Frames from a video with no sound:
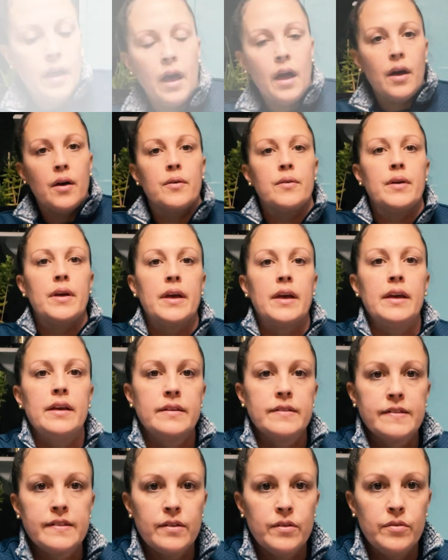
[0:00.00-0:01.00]
Okay,
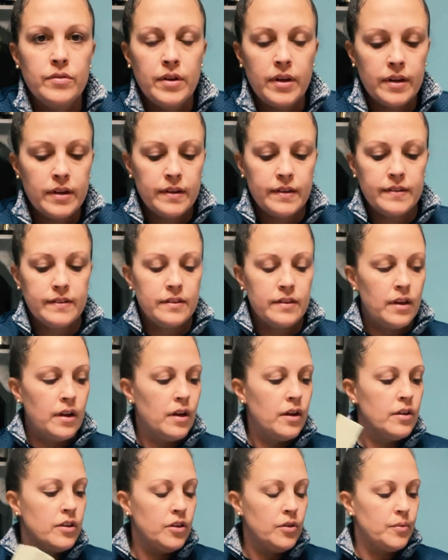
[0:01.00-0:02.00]
so next,
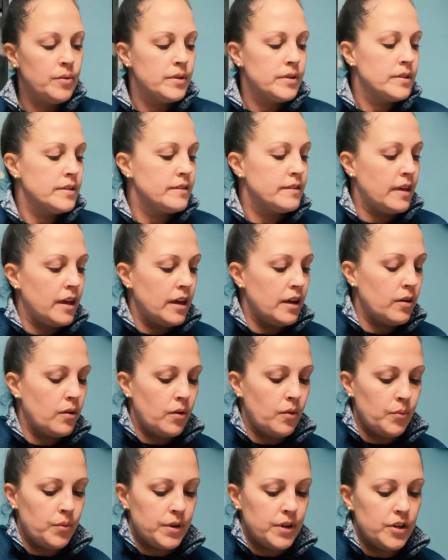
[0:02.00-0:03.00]
you want to take
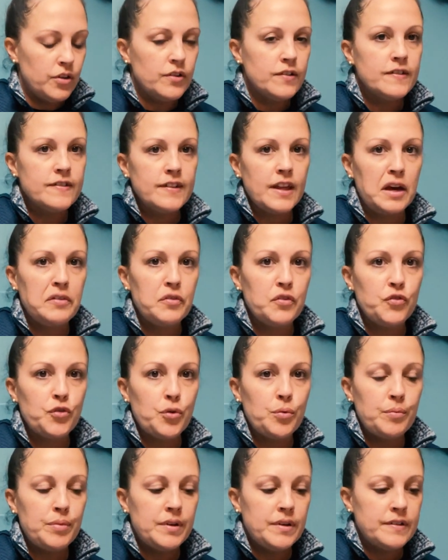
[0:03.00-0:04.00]
one of your
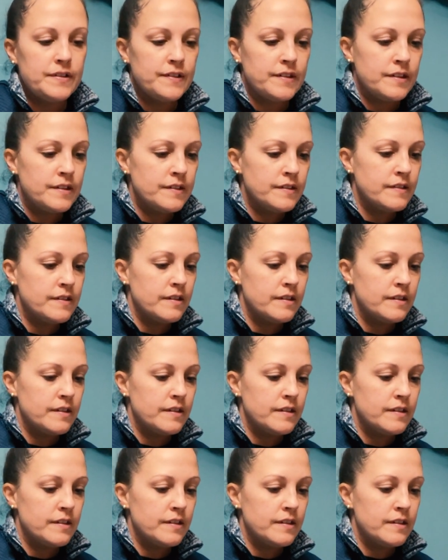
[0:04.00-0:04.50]
styrofoam pieces.